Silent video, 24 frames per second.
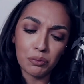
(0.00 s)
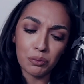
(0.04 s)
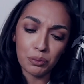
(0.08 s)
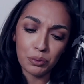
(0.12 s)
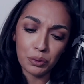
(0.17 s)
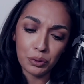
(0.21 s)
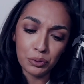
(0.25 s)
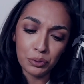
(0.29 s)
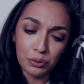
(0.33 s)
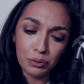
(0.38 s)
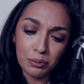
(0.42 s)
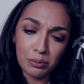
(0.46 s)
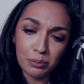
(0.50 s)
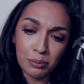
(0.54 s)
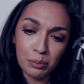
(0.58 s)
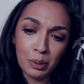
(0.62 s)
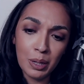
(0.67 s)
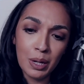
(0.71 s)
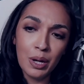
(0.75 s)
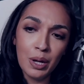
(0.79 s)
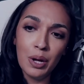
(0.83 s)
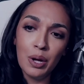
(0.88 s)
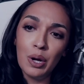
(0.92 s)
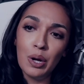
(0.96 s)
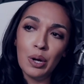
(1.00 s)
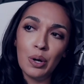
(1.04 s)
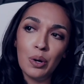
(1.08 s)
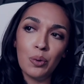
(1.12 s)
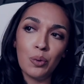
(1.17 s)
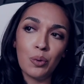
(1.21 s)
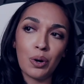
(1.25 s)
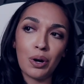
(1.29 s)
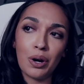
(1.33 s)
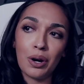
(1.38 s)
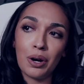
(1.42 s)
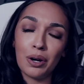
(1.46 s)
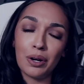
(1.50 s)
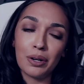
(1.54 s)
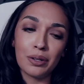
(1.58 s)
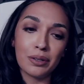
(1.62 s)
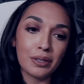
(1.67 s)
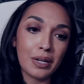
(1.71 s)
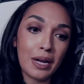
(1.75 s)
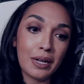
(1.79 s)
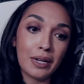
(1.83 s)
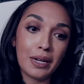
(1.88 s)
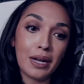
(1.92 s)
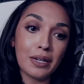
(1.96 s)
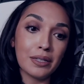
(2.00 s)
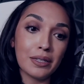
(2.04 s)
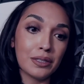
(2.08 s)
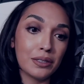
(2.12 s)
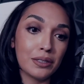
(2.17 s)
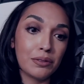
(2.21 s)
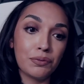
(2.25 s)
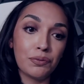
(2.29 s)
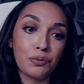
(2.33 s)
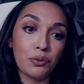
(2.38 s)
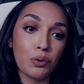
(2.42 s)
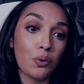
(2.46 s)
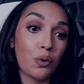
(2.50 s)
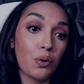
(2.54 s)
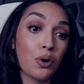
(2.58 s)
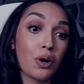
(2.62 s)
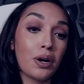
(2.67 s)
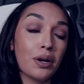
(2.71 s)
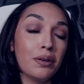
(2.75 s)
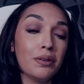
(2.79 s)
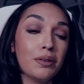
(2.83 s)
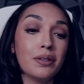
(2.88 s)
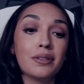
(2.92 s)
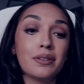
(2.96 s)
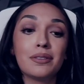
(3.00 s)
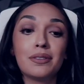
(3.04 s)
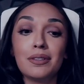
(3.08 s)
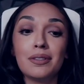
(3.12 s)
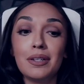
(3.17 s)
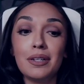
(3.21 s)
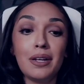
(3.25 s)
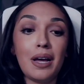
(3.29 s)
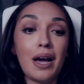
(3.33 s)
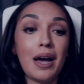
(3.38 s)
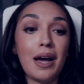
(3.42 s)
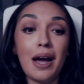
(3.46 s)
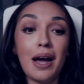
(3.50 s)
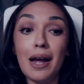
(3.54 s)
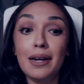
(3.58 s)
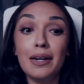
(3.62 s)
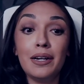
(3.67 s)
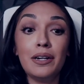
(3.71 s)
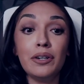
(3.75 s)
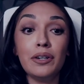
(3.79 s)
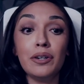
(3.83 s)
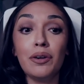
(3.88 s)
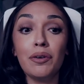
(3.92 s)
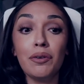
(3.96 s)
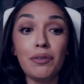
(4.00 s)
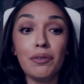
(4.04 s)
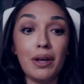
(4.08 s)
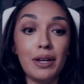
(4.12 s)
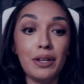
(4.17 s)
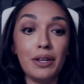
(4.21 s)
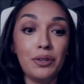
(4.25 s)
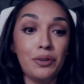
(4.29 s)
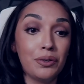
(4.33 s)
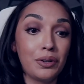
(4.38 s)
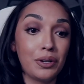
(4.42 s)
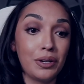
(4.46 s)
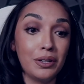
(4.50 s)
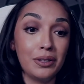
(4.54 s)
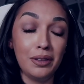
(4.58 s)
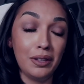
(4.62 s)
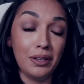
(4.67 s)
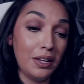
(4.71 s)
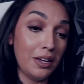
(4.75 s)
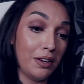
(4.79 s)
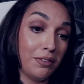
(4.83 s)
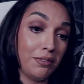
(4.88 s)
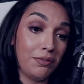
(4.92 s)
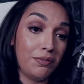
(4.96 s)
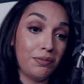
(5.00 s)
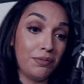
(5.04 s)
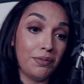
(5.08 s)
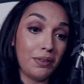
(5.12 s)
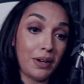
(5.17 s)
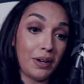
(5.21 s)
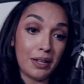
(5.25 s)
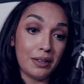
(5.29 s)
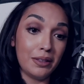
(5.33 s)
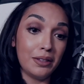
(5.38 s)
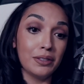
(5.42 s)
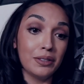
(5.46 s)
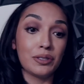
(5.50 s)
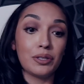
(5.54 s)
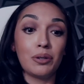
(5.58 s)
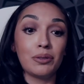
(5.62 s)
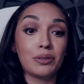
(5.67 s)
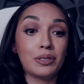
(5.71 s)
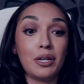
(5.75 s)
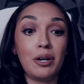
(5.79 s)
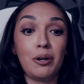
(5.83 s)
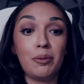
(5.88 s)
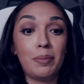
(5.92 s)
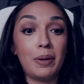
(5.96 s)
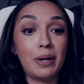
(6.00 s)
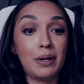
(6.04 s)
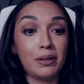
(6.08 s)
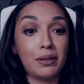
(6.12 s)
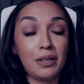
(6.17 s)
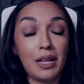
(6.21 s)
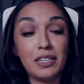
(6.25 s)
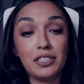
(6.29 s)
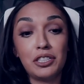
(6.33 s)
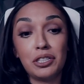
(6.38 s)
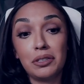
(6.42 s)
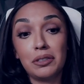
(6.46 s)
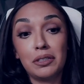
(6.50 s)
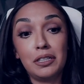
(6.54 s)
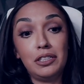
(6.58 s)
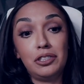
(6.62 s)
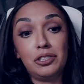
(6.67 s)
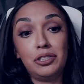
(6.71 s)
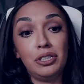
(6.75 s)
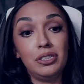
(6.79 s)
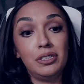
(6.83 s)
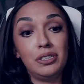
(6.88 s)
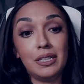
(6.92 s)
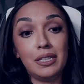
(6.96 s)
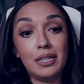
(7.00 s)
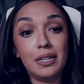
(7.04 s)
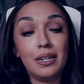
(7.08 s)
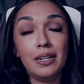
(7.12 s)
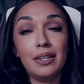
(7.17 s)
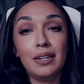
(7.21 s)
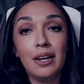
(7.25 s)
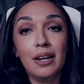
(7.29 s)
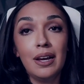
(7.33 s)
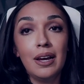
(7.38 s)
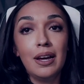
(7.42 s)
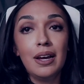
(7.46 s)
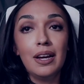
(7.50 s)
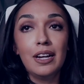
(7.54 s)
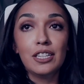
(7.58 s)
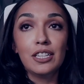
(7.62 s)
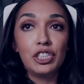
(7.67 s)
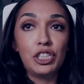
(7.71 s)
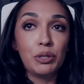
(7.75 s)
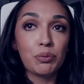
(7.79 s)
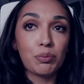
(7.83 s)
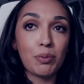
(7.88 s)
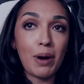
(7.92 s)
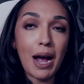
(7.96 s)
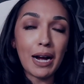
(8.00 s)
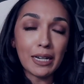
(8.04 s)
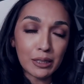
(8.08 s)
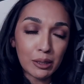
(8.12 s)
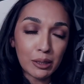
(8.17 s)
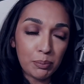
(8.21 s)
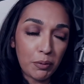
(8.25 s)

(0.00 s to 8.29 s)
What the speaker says: room, or I guess floor. I didn't know that you could live at this hotel, but allegedly she did. She racked